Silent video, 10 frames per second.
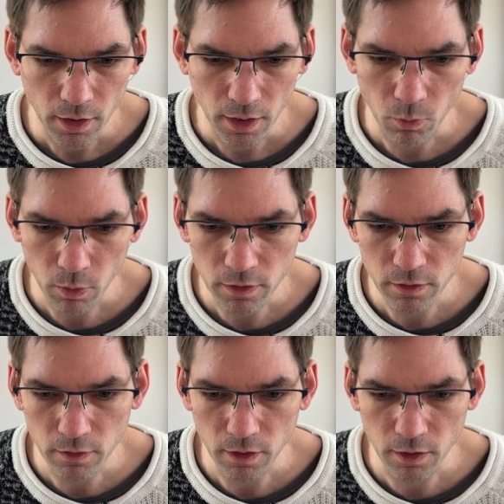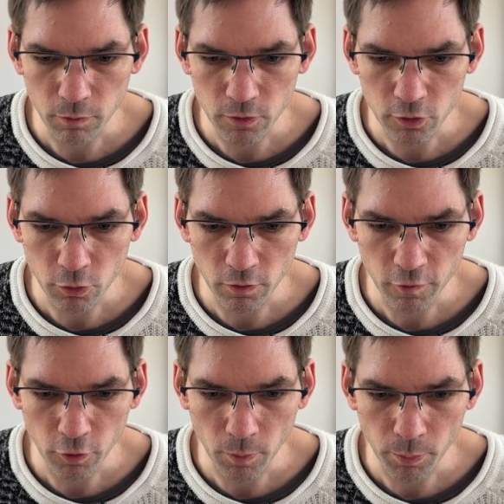I wonder if we're just going
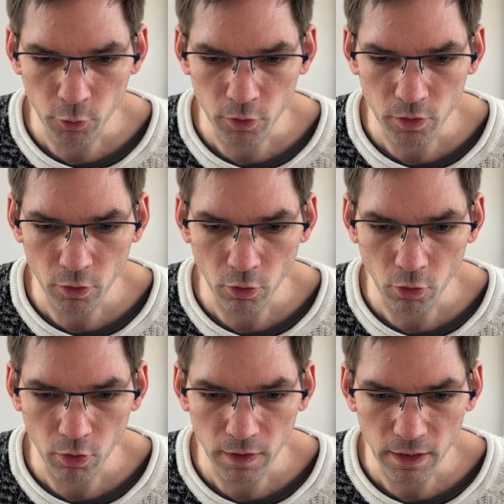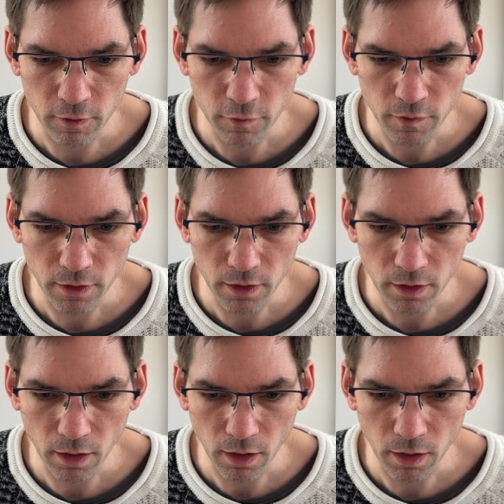through a book, or if
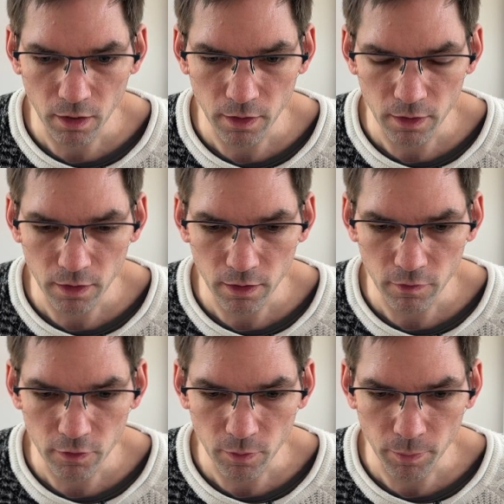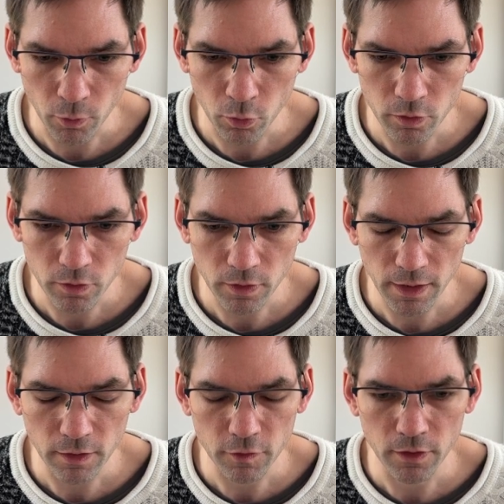there's a board or
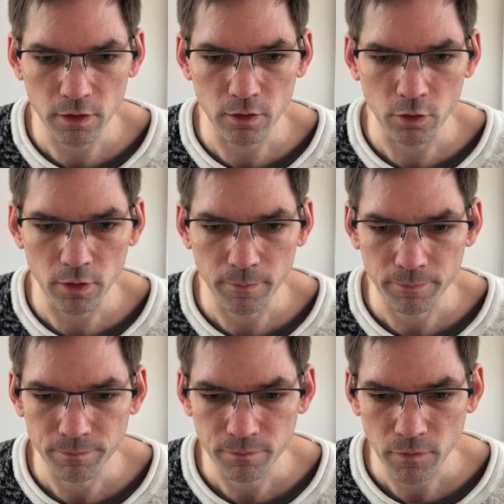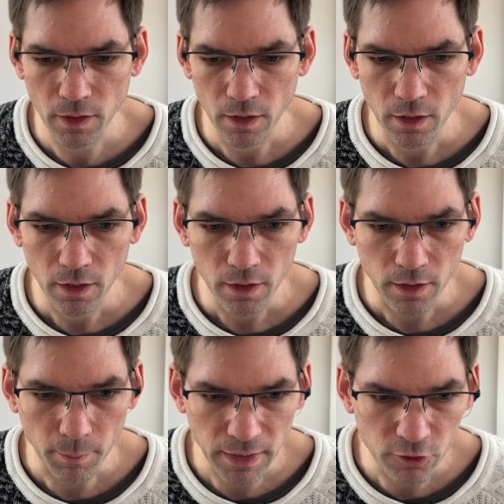anything, or
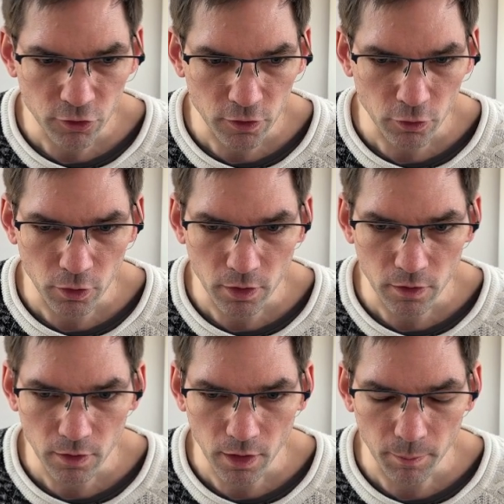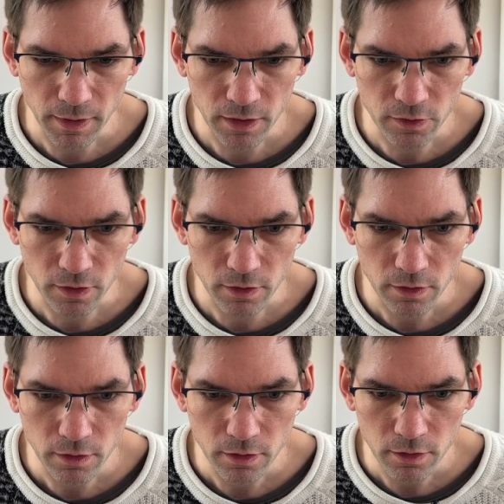the miniatures look amazing.
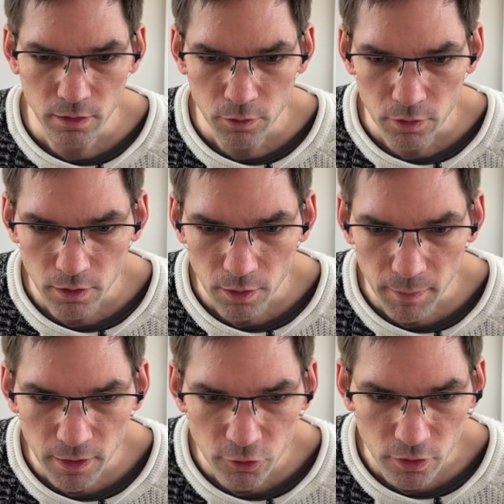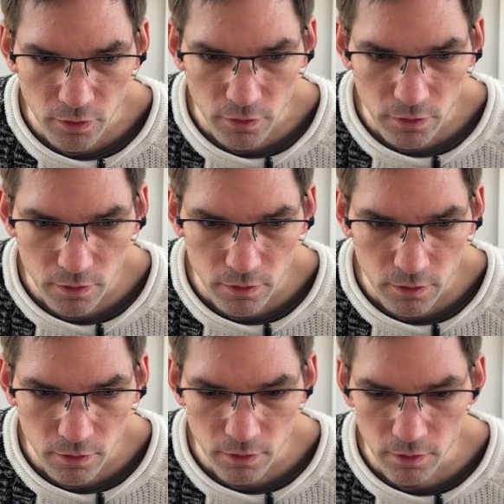Look at the miniatures,
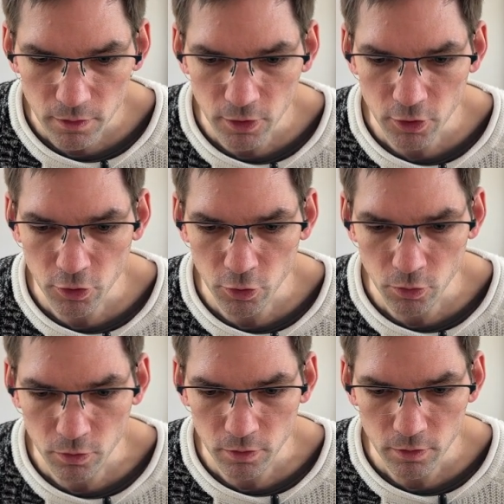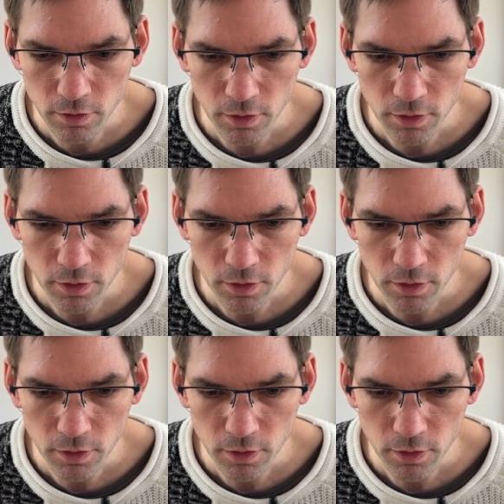they look cool.